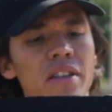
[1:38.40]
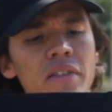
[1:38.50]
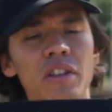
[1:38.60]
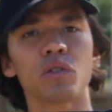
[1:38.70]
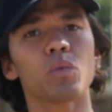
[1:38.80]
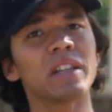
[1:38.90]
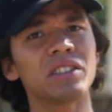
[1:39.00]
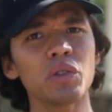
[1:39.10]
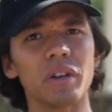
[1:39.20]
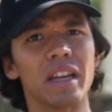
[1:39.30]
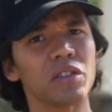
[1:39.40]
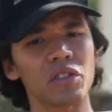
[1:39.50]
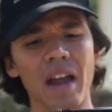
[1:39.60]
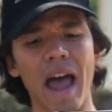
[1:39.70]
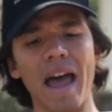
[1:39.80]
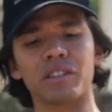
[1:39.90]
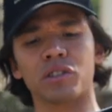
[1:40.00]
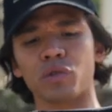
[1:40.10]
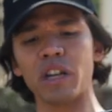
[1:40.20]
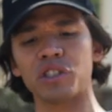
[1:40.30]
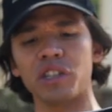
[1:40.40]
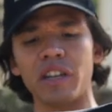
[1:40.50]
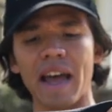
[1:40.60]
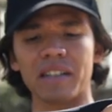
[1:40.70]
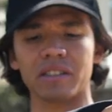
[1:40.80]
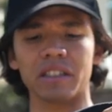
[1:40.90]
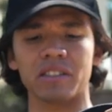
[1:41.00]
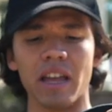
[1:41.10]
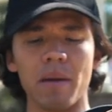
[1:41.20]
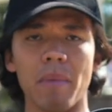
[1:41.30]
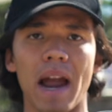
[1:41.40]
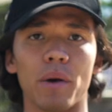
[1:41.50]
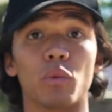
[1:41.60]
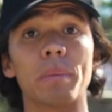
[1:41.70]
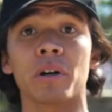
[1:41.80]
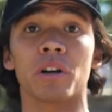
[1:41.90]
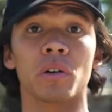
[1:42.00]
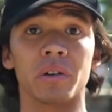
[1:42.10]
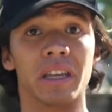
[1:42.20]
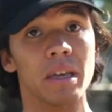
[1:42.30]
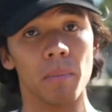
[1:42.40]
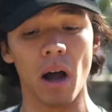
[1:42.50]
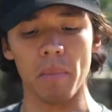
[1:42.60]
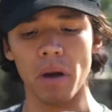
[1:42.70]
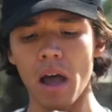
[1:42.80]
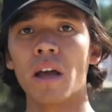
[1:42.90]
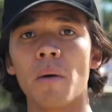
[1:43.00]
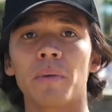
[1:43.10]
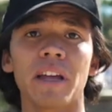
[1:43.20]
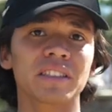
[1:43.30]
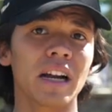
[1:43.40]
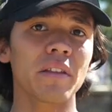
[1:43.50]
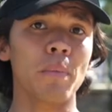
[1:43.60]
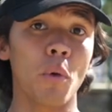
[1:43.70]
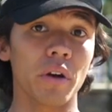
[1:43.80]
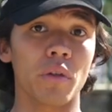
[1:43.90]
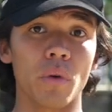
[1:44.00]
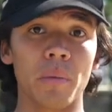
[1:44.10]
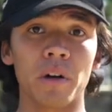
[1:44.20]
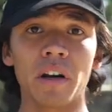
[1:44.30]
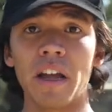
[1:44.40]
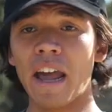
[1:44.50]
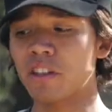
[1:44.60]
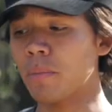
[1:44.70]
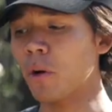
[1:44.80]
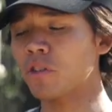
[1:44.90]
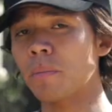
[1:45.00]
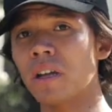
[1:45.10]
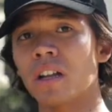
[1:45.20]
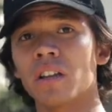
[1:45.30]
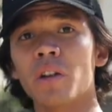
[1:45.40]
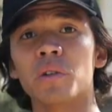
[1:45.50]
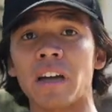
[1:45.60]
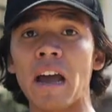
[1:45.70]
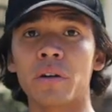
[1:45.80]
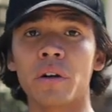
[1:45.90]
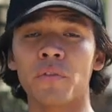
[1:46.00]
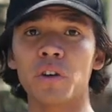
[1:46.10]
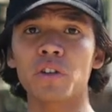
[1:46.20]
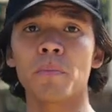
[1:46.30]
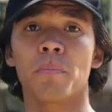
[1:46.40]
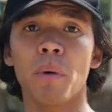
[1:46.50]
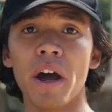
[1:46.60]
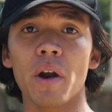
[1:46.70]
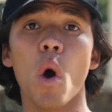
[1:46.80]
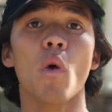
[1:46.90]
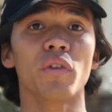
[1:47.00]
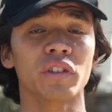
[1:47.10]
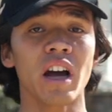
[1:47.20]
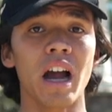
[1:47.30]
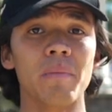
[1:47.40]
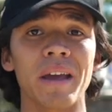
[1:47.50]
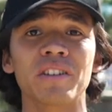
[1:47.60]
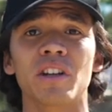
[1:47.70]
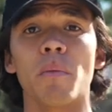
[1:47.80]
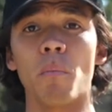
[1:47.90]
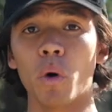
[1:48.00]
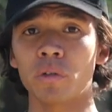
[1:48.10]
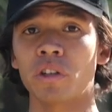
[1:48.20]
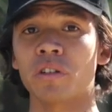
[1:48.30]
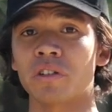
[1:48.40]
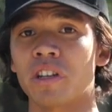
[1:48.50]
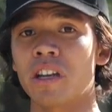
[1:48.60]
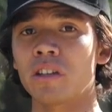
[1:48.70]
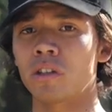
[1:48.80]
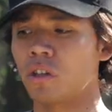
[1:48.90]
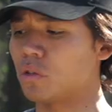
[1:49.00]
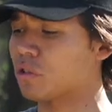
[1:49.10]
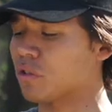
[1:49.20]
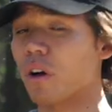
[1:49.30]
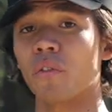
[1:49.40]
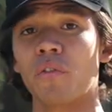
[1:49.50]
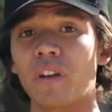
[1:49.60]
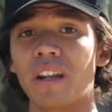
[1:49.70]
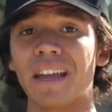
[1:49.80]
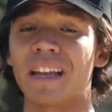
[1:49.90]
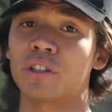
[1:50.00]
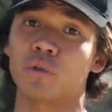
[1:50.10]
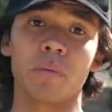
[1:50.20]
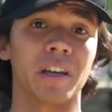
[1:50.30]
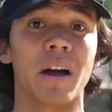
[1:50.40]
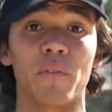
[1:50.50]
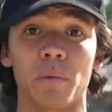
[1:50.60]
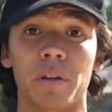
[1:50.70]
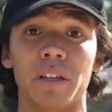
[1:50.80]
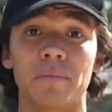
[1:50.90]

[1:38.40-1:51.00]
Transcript: is that this wetsuit isn't as stretchy as, let's say, my Rip Curl E-Bomb. But that's kind of the point of the rubber. It's supposed to be a little tighter at first, but over time, it's gonna mold to your skin to start fitting extremely comfortably.